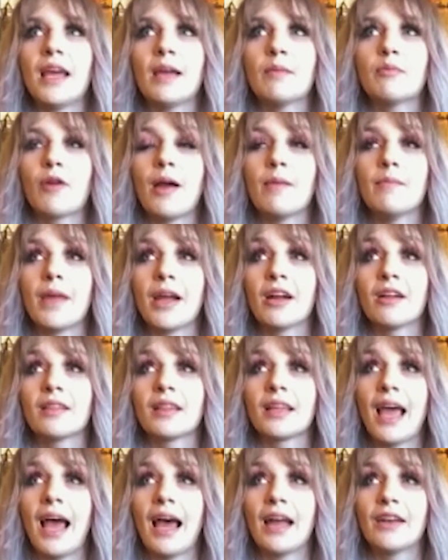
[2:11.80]
they
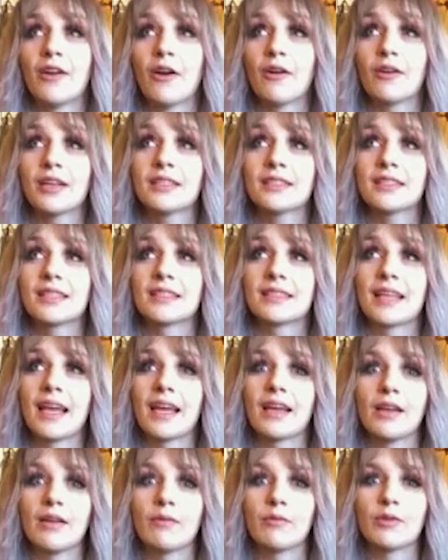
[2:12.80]
primarily had noticed is
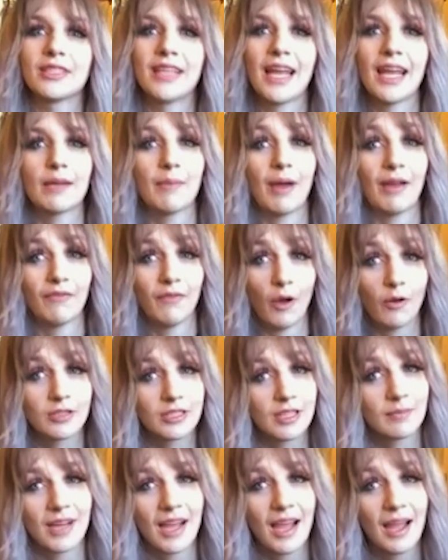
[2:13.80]
they would take my phone
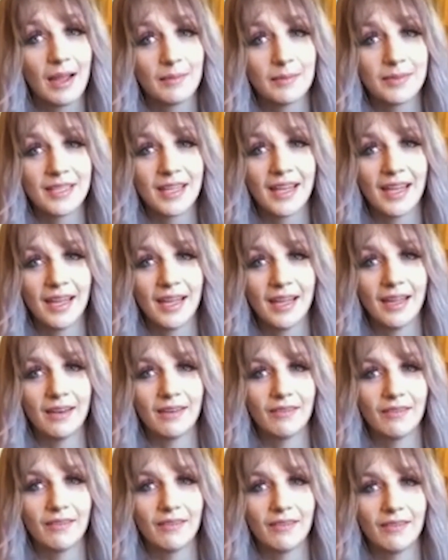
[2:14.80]
sometimes
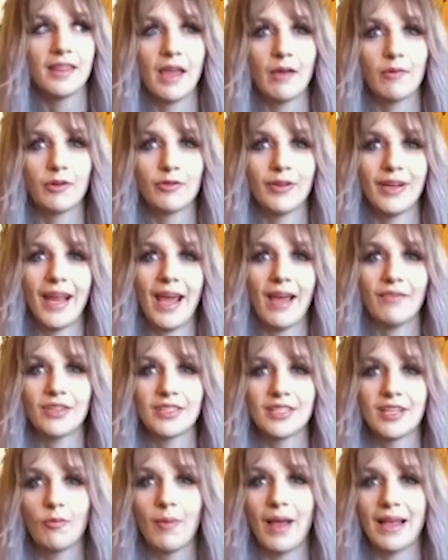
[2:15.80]
and they would read every single